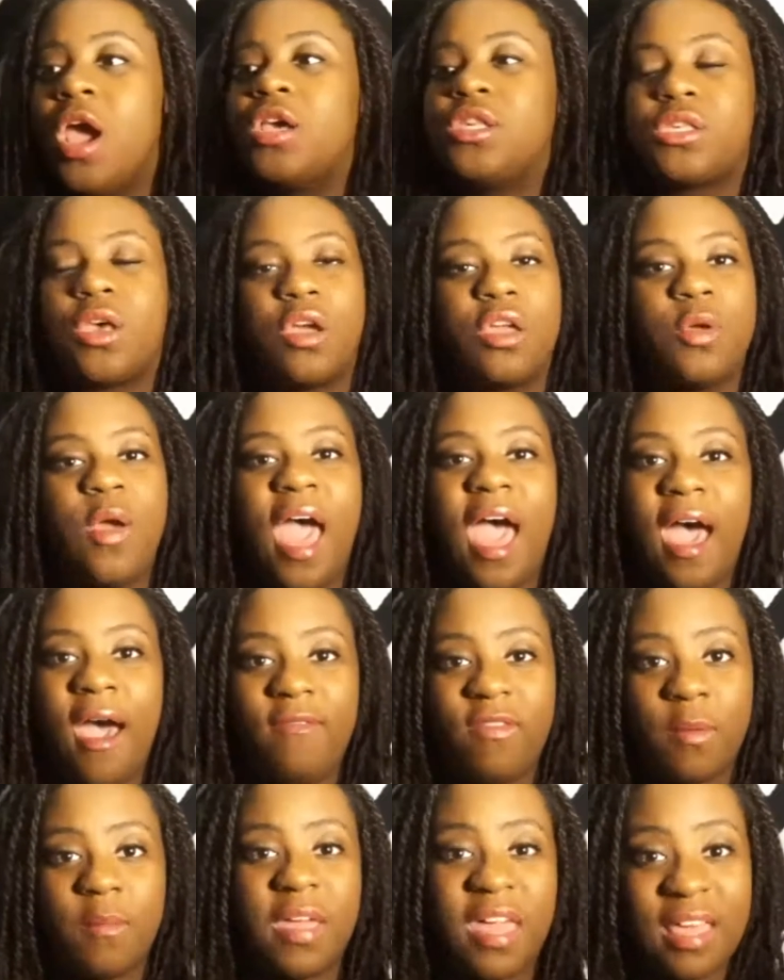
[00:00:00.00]
So you
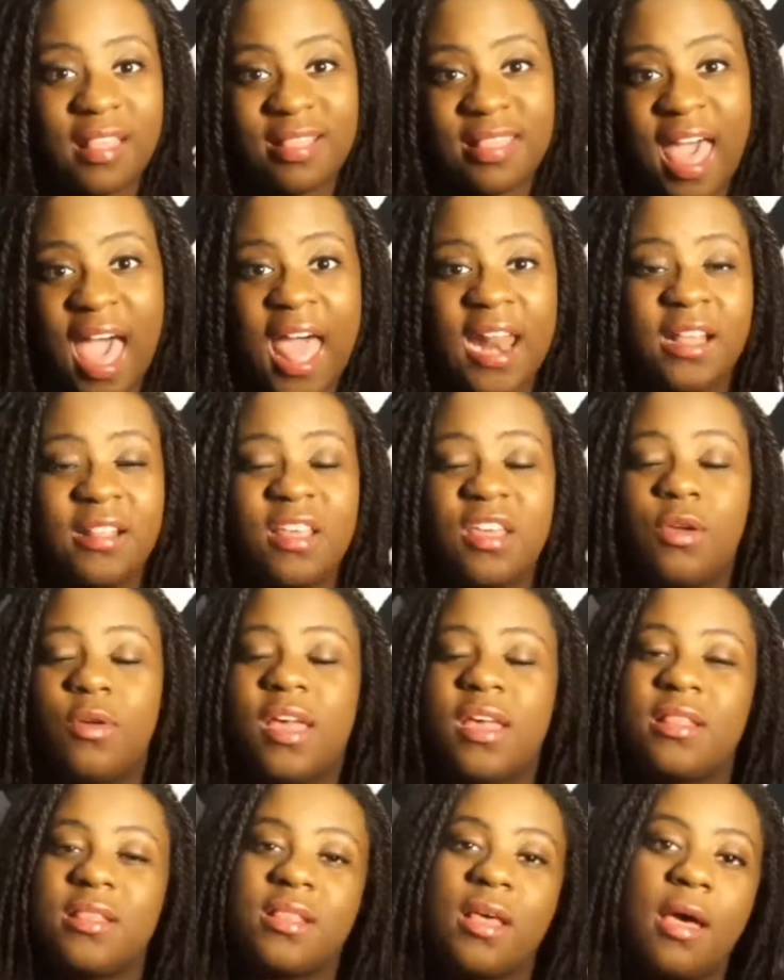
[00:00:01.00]
have them get that, and then you
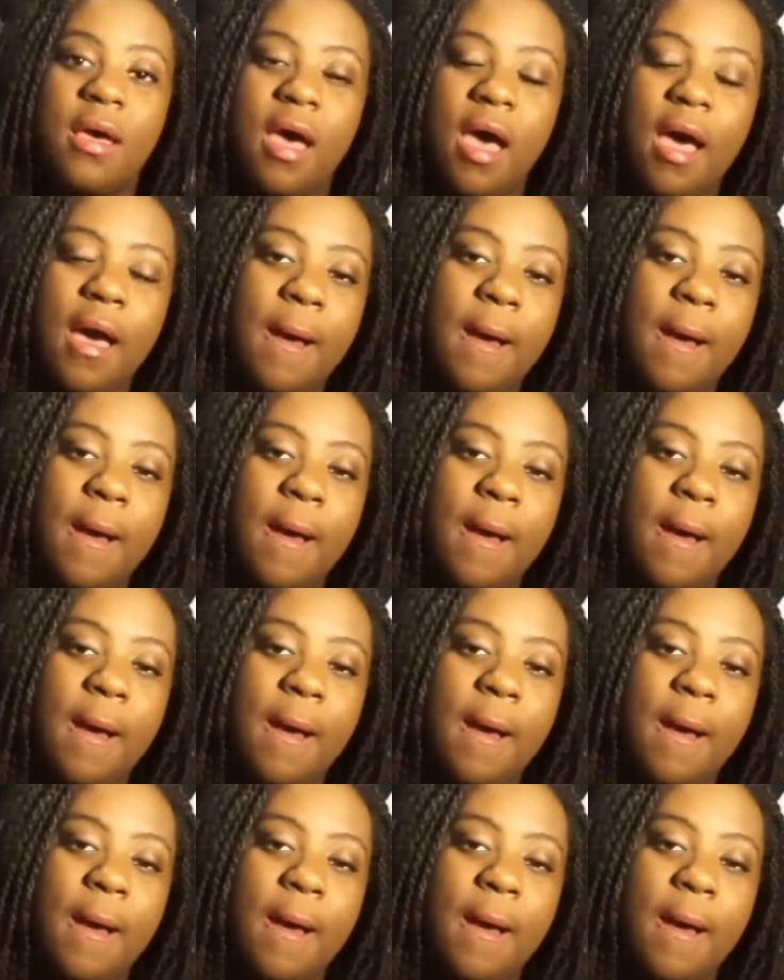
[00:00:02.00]
get the